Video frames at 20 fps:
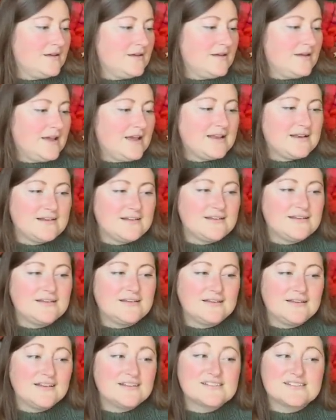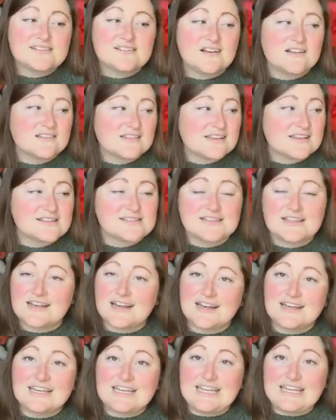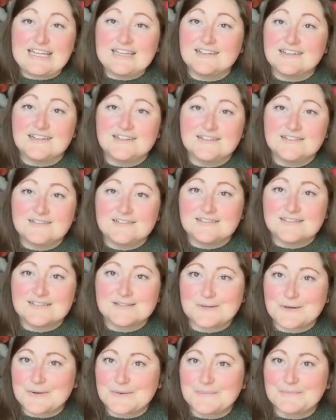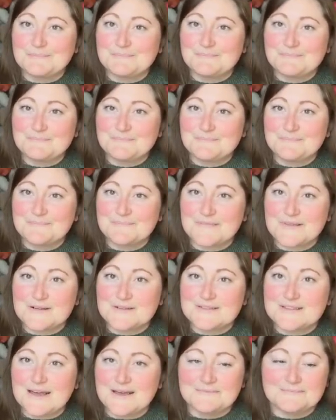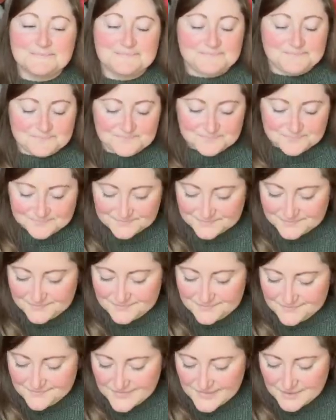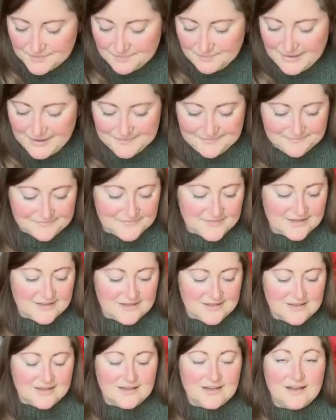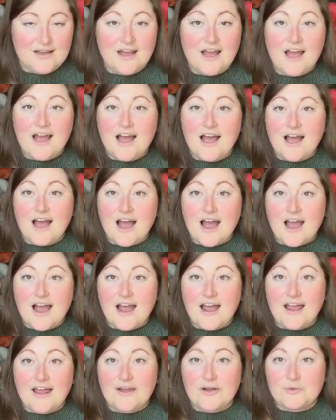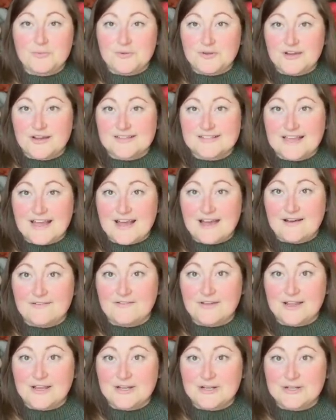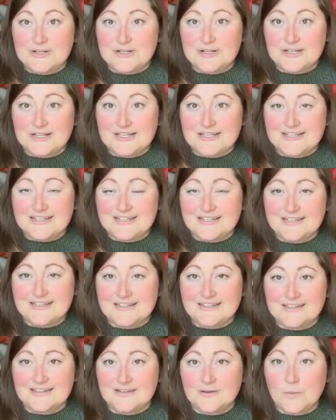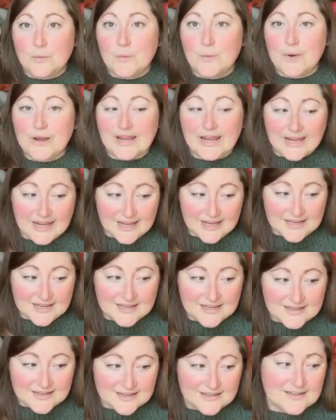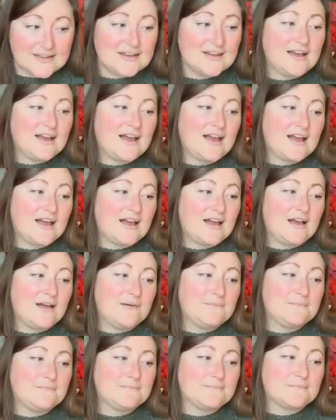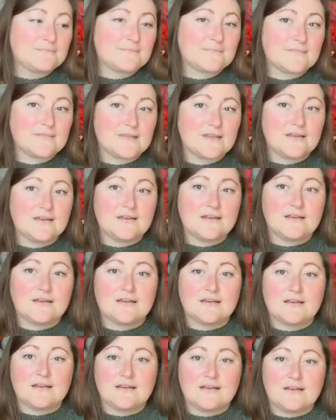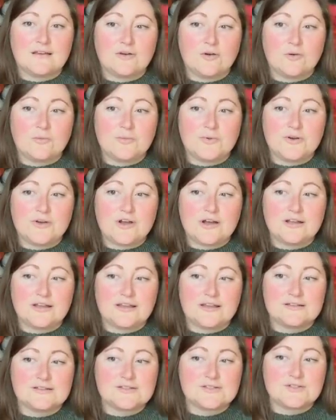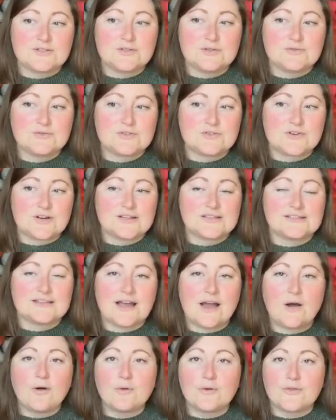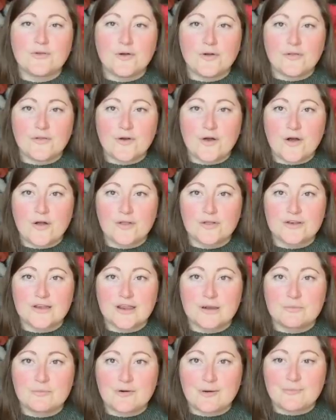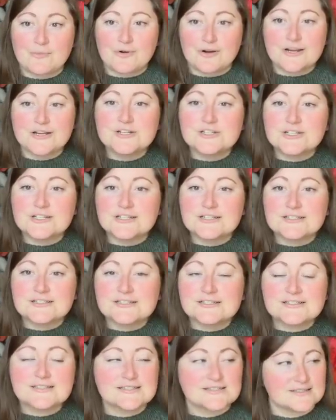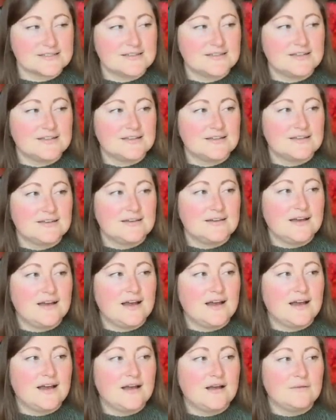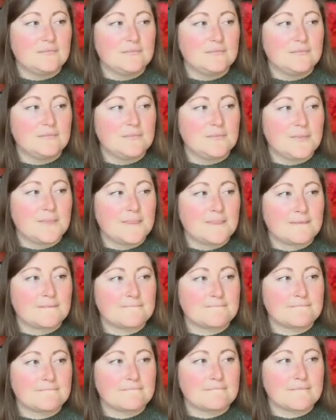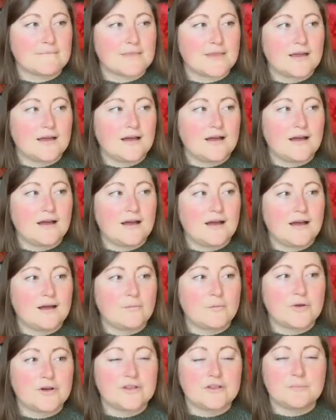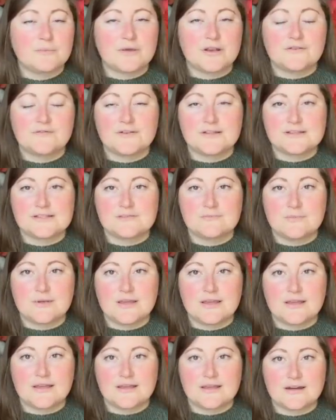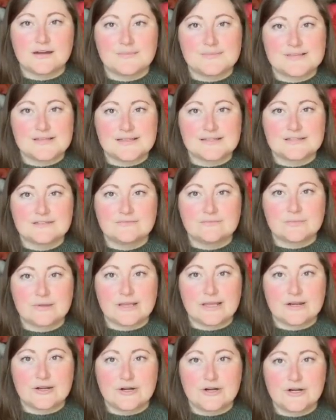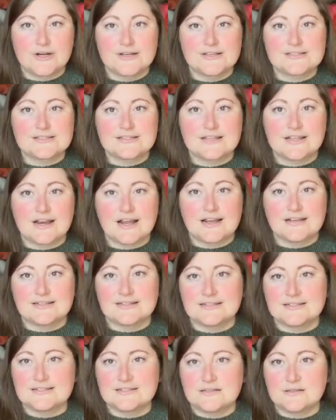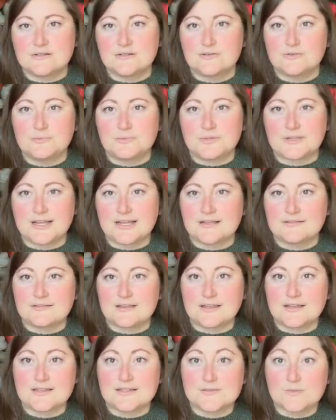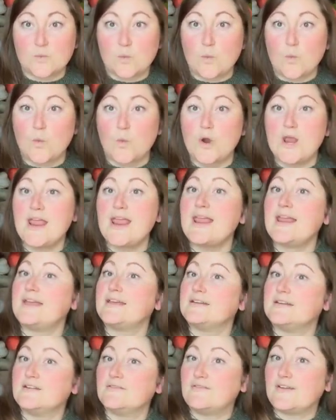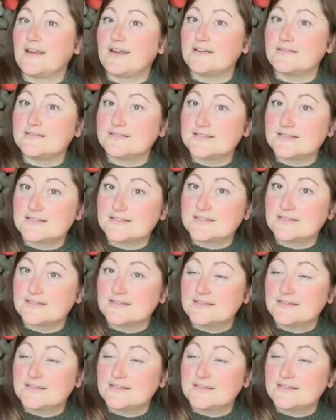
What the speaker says: And it's not things that I need. So there's that. But I hope you guys have a good week. Hope you're not getting too stressed out with all the holiday preparations. One of the benefits of being an obsessive planner is that I tend to plan things way in advance.